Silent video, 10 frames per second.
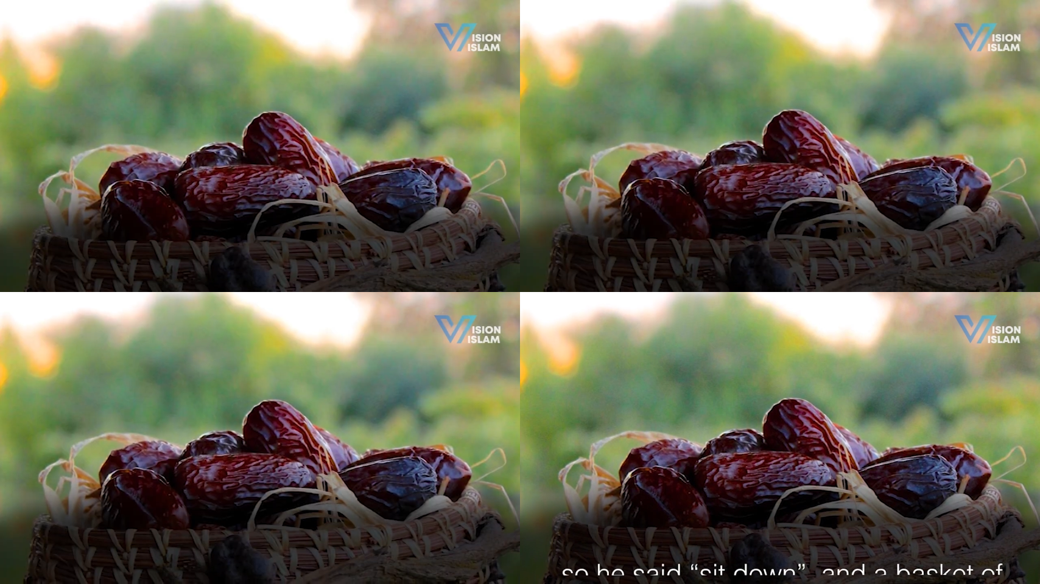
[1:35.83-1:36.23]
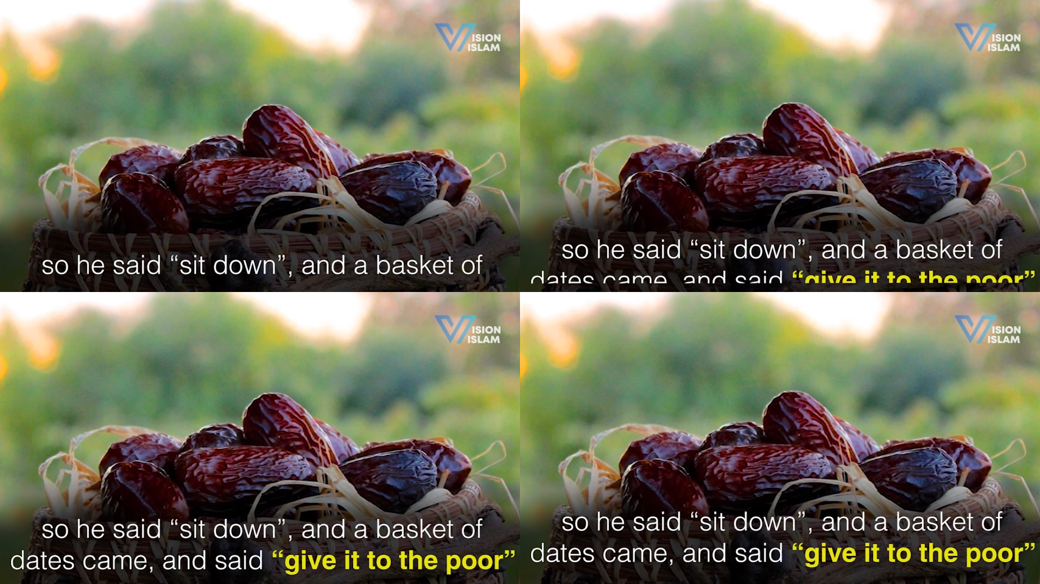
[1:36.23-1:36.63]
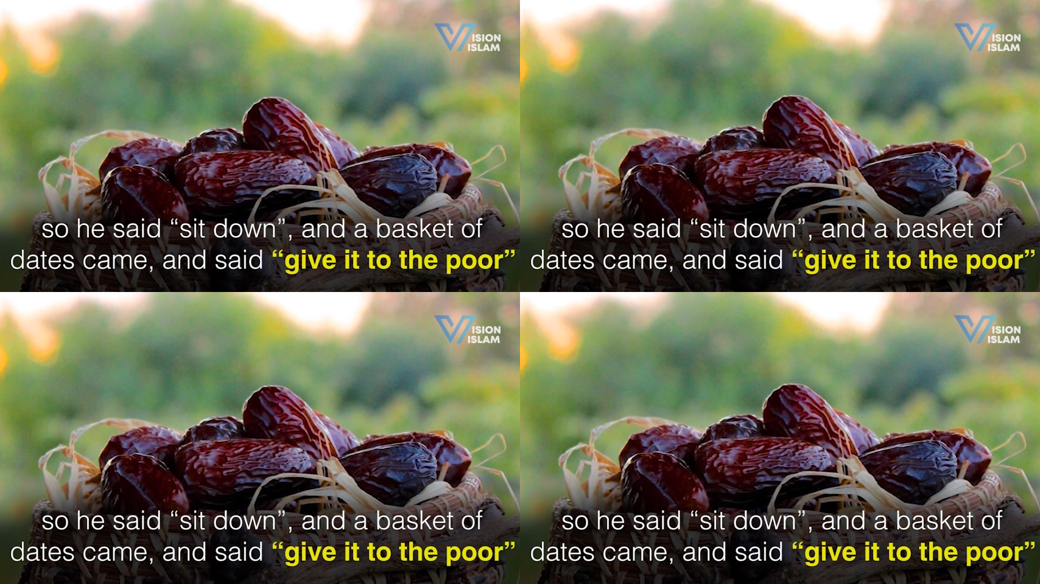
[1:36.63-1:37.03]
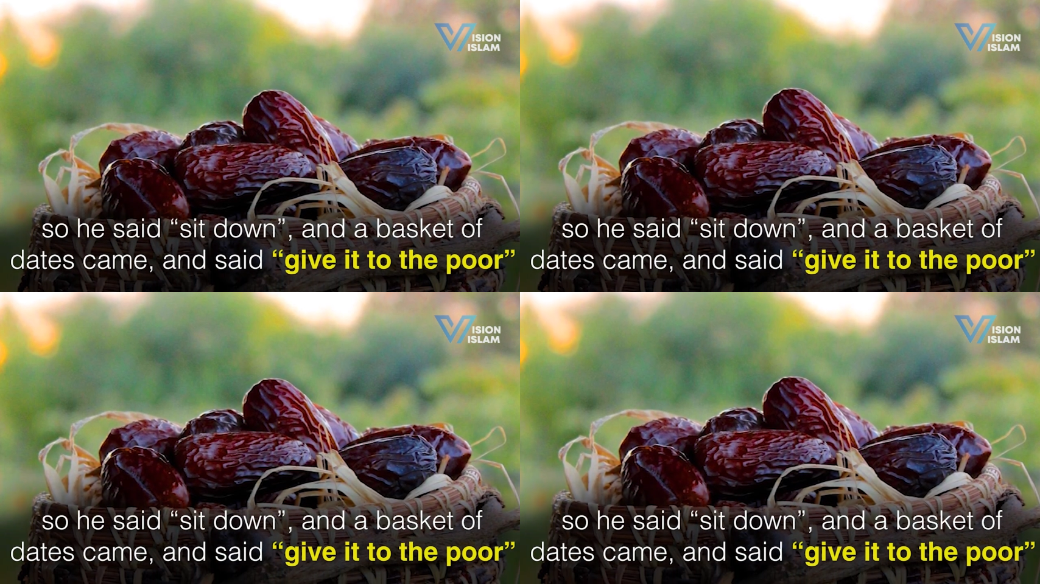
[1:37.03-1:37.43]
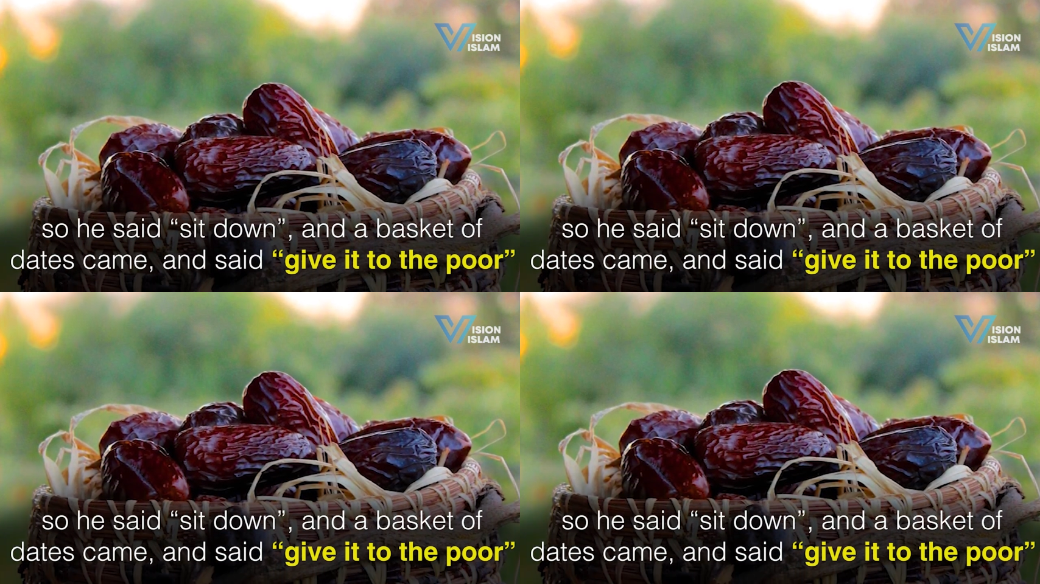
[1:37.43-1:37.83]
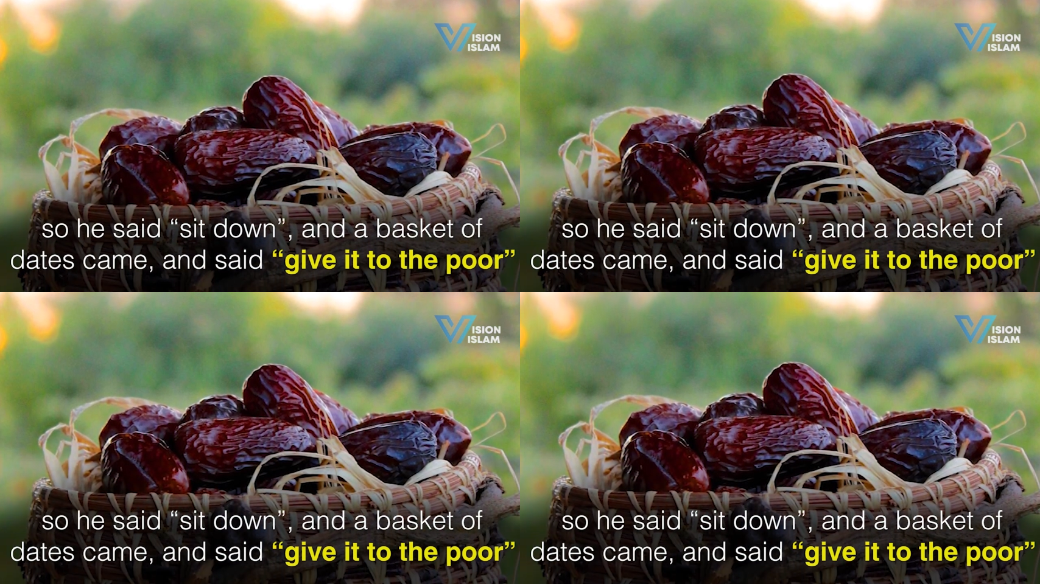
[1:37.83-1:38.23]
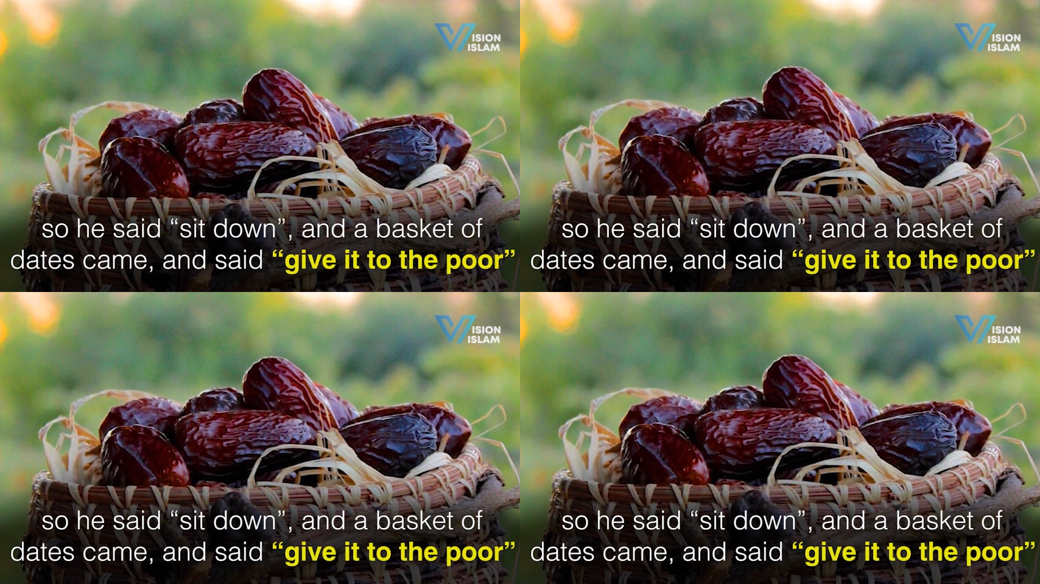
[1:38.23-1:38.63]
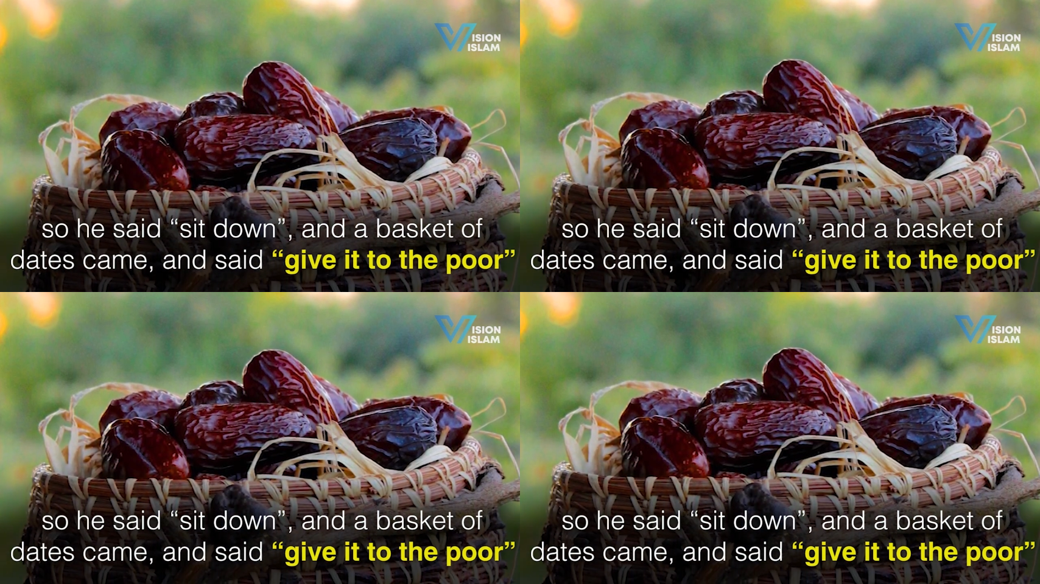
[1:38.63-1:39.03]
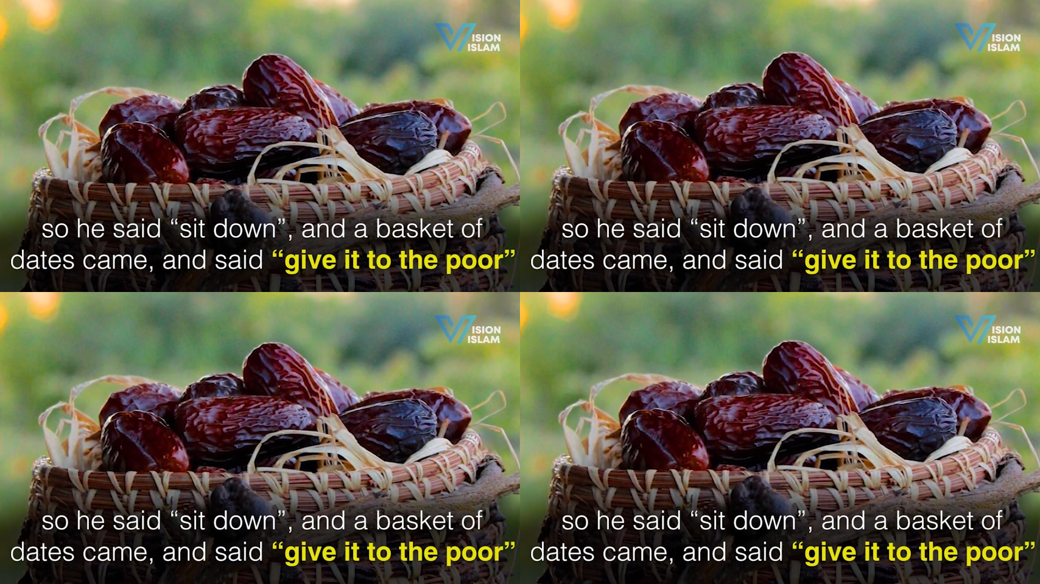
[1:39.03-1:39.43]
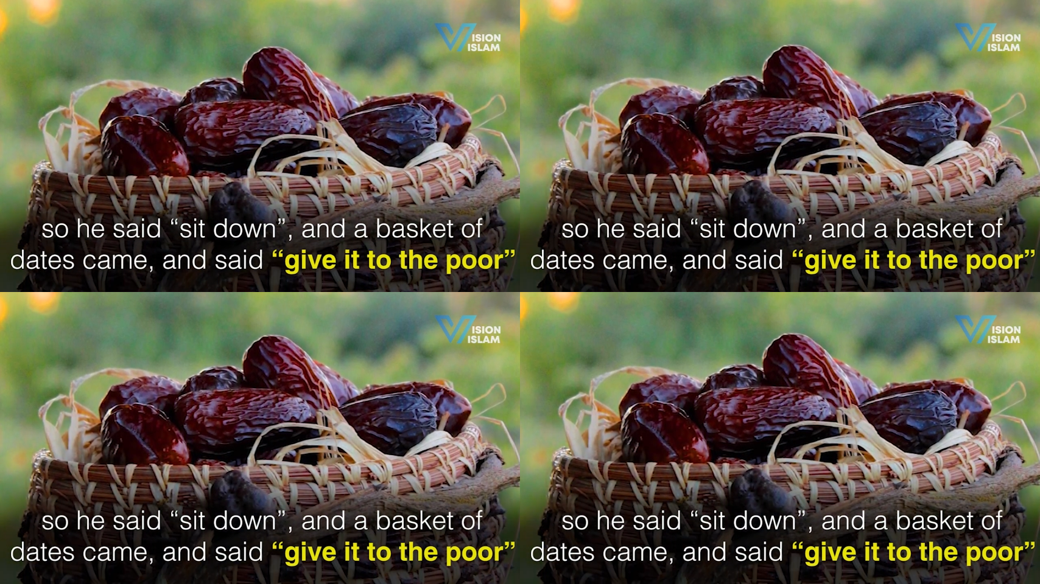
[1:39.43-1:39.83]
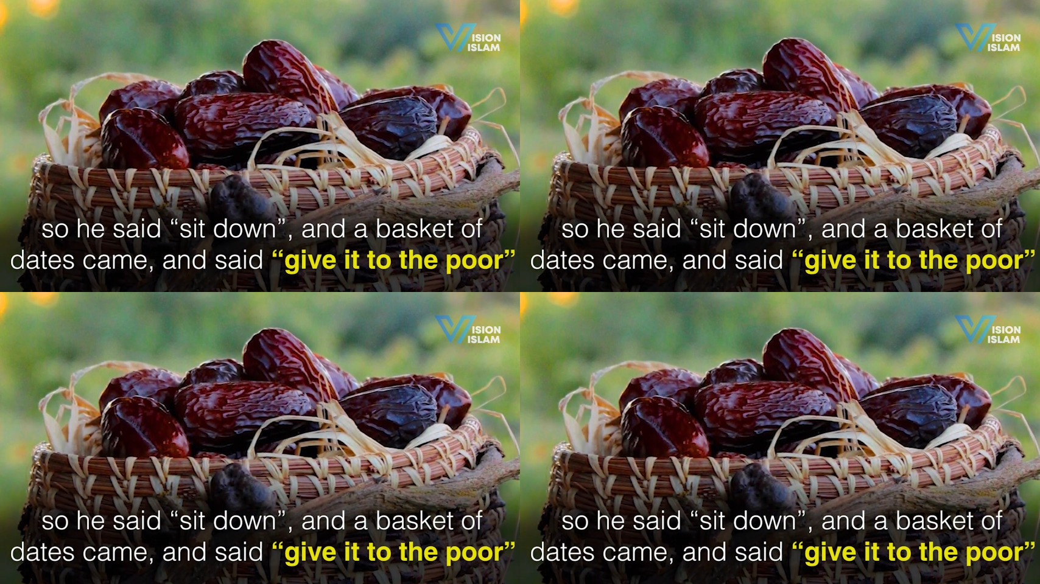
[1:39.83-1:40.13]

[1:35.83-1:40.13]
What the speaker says: [unreadable: no face in view]